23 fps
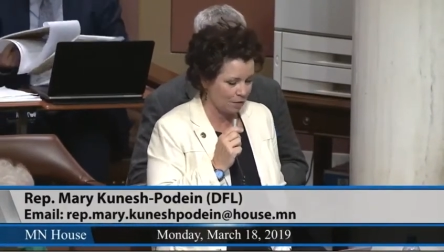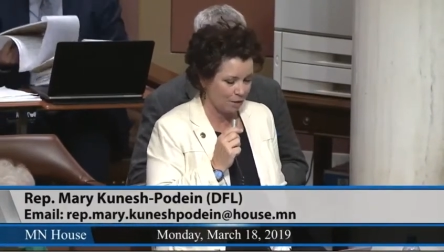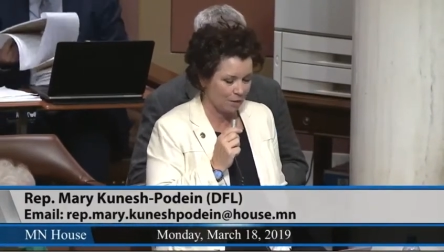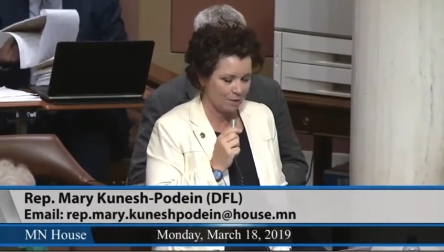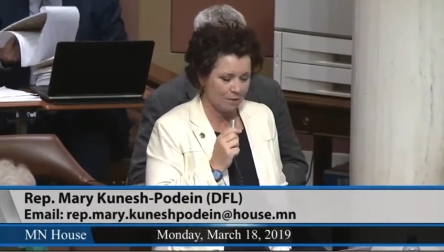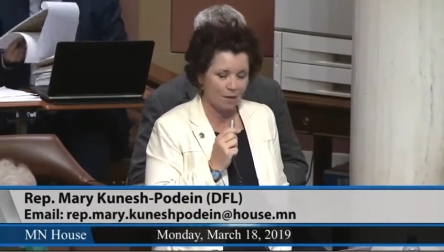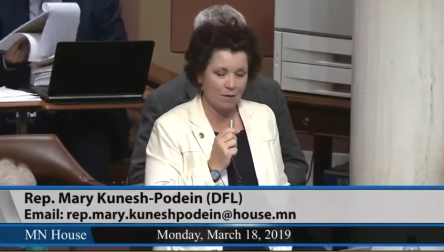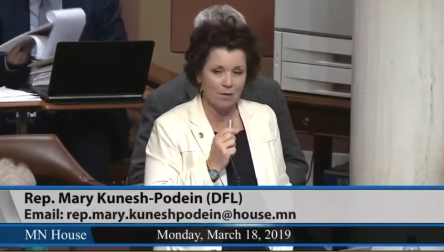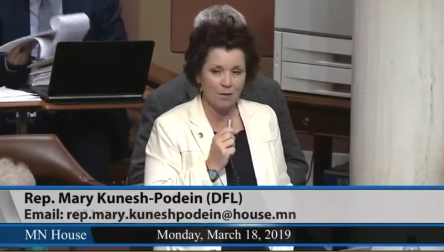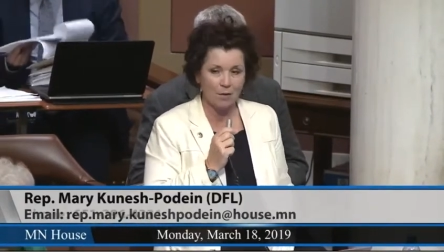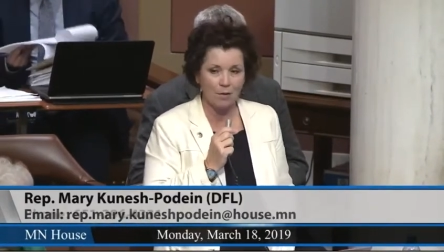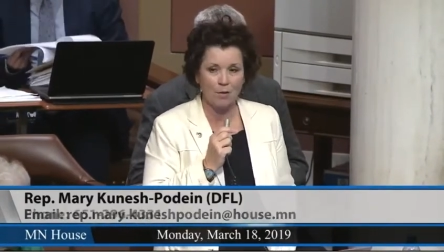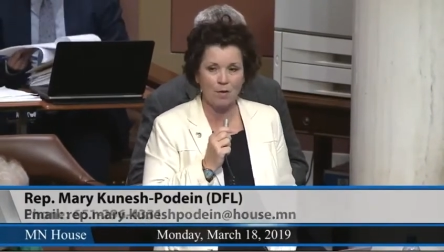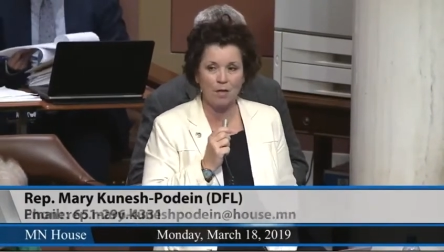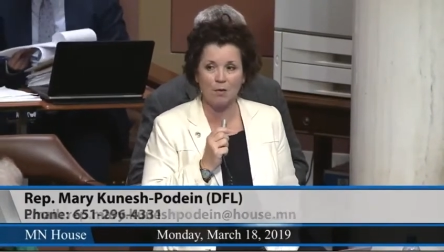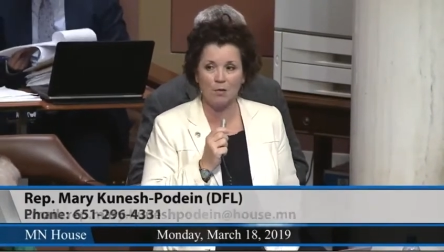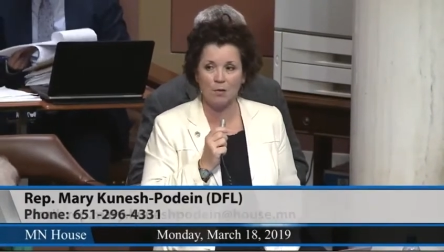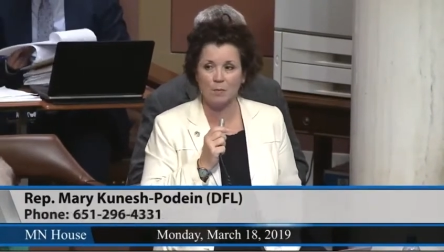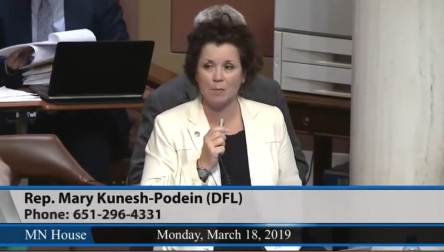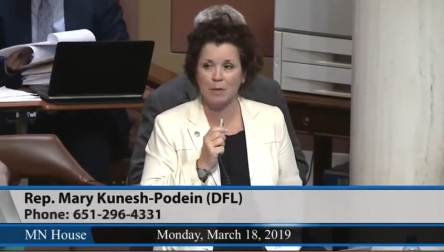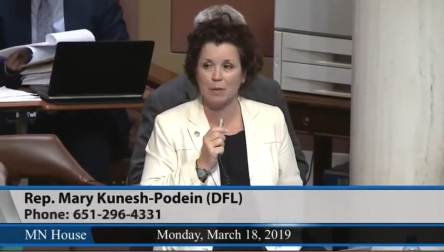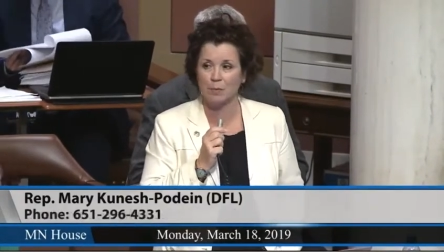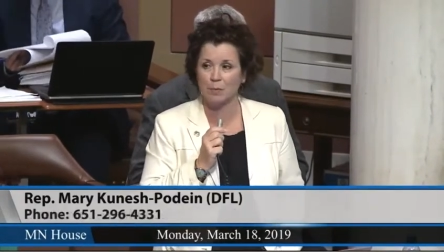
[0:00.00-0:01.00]
because I know he
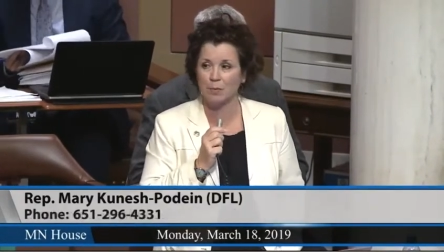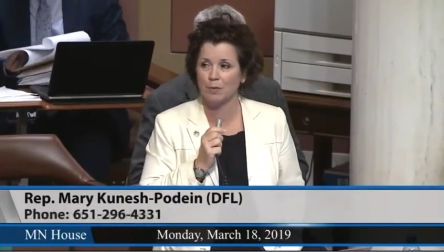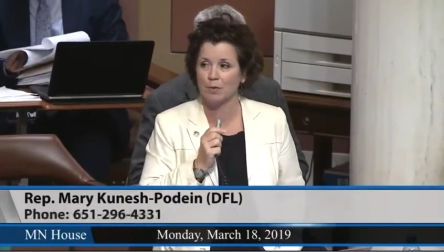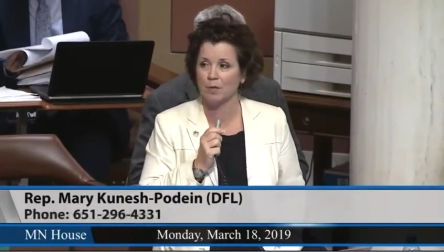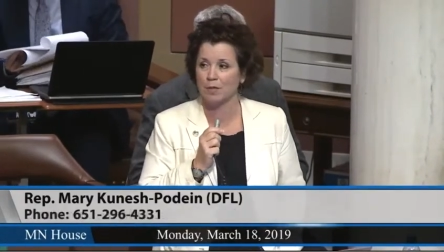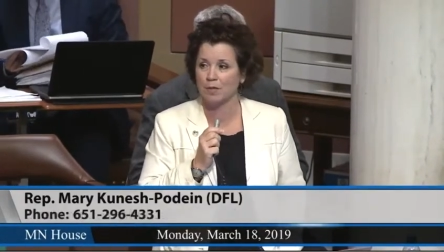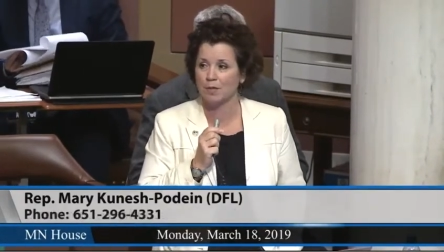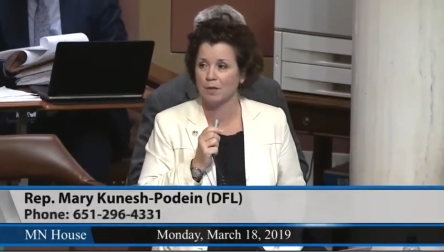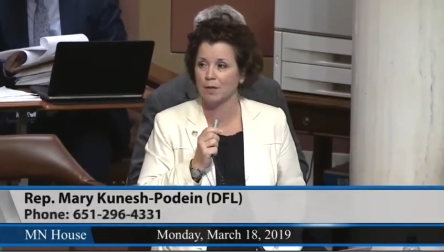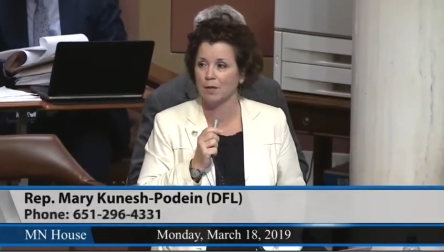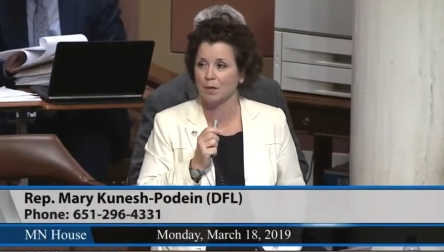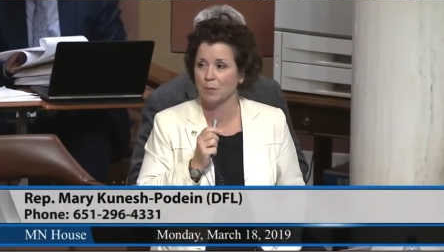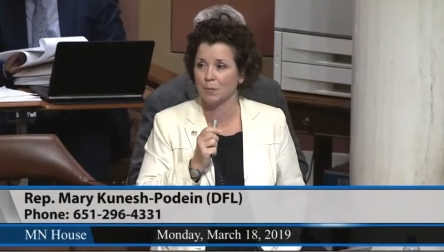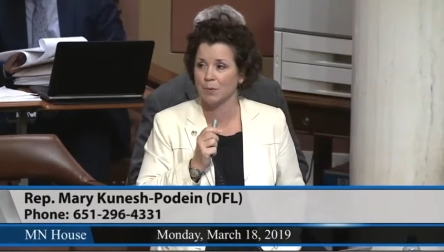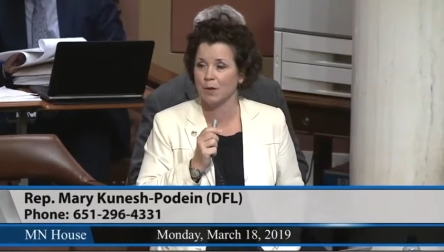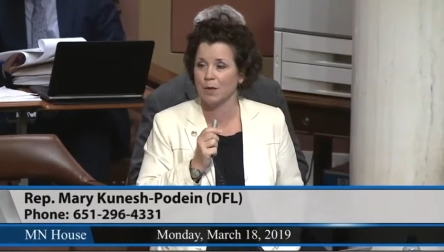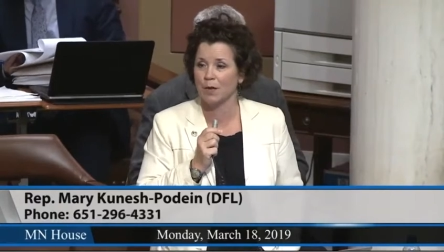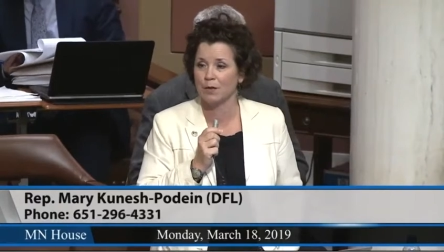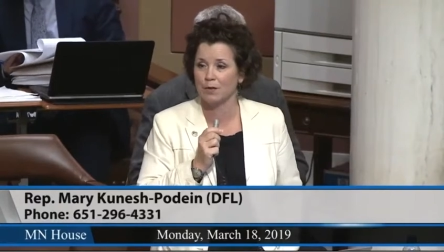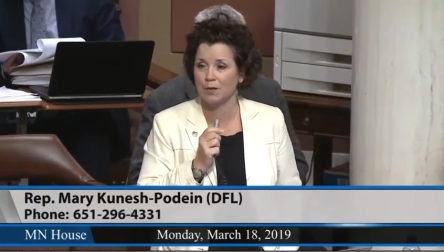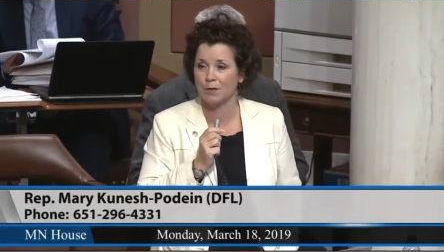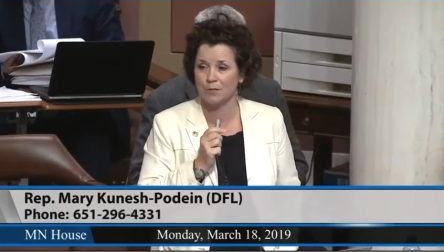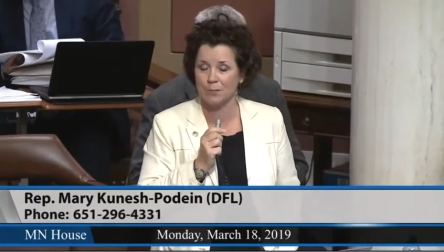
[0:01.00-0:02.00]
would be pretty darn
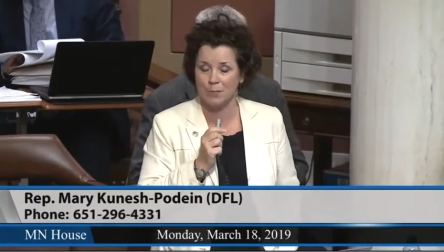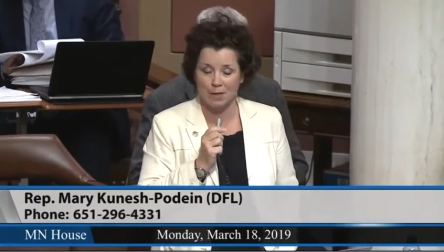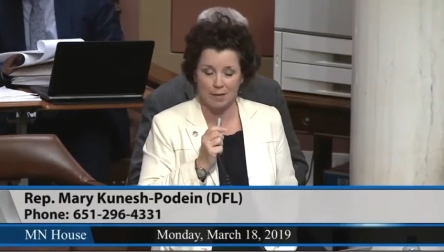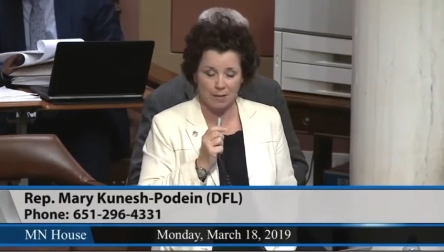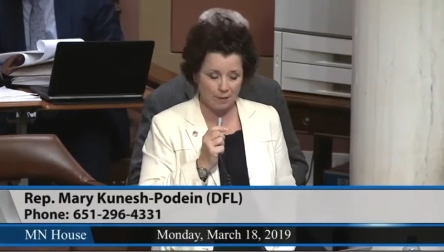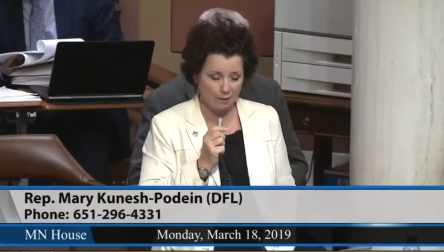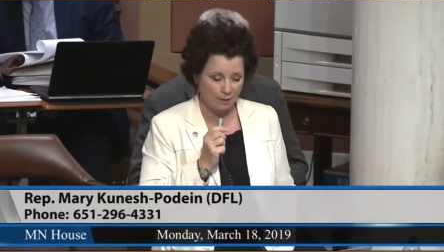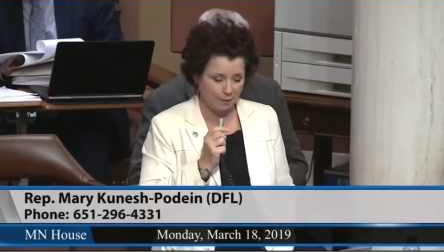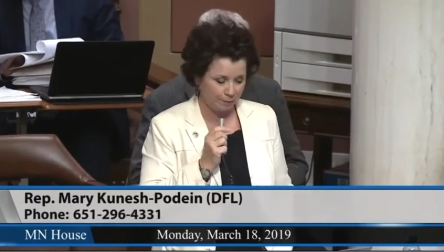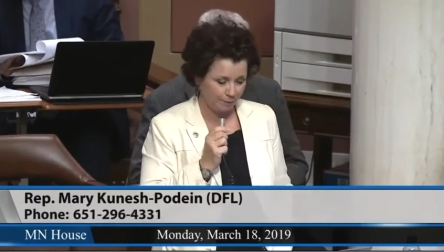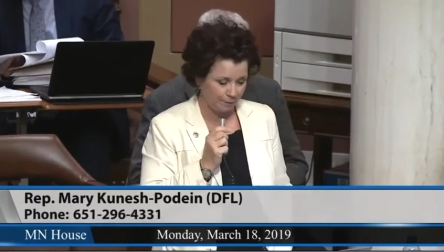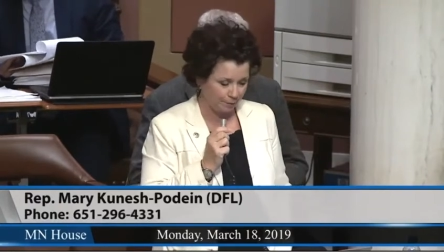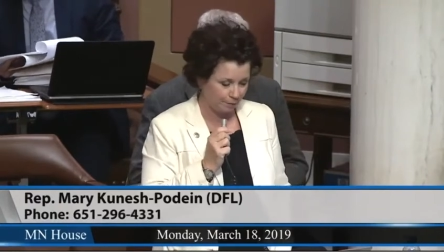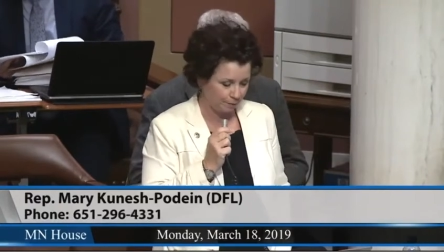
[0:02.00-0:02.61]
proud of me.